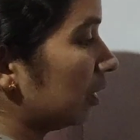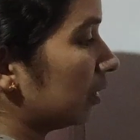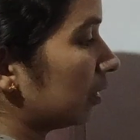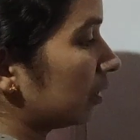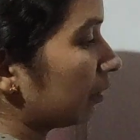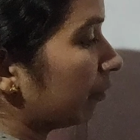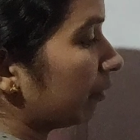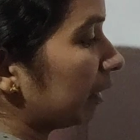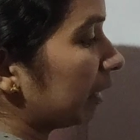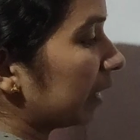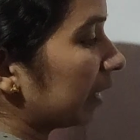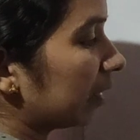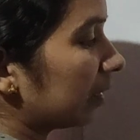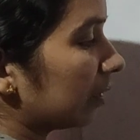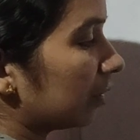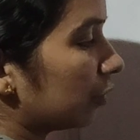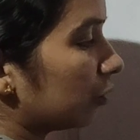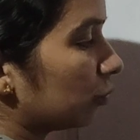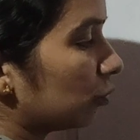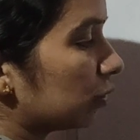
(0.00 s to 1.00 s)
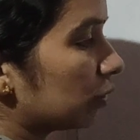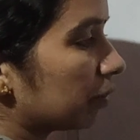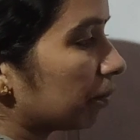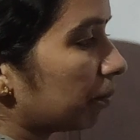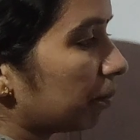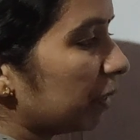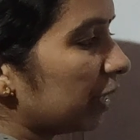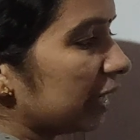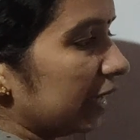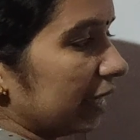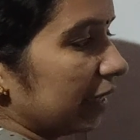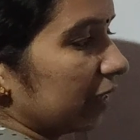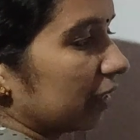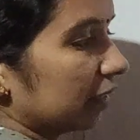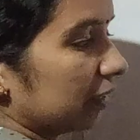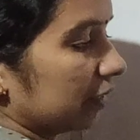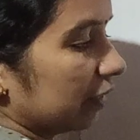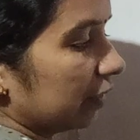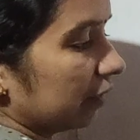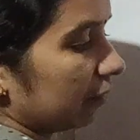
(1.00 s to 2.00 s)
So we can use B.
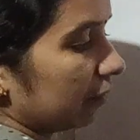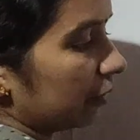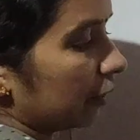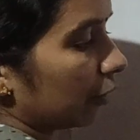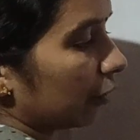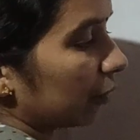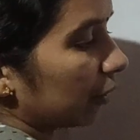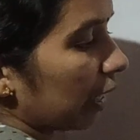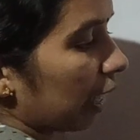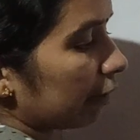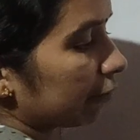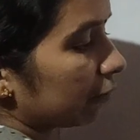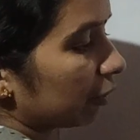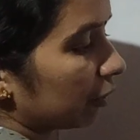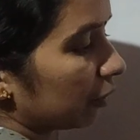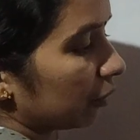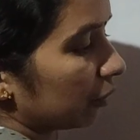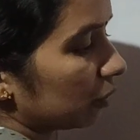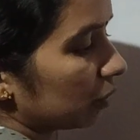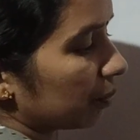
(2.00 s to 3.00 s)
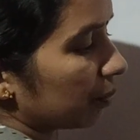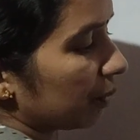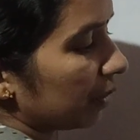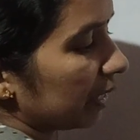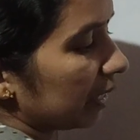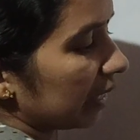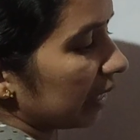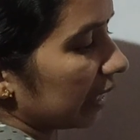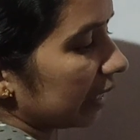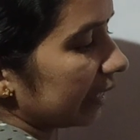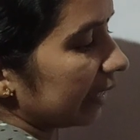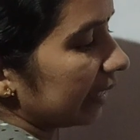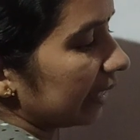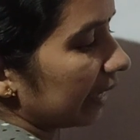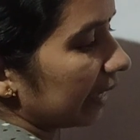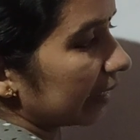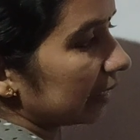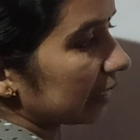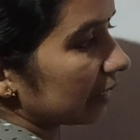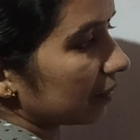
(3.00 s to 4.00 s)
We don't have to use Bi
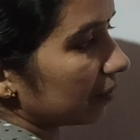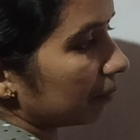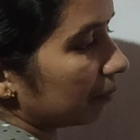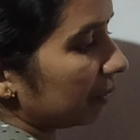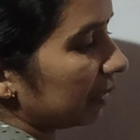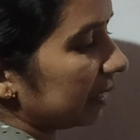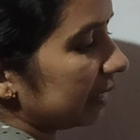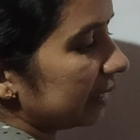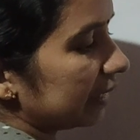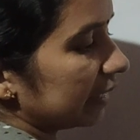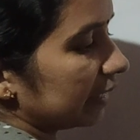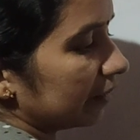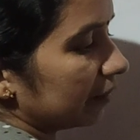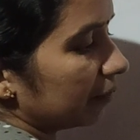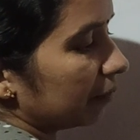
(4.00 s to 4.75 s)
and Bg.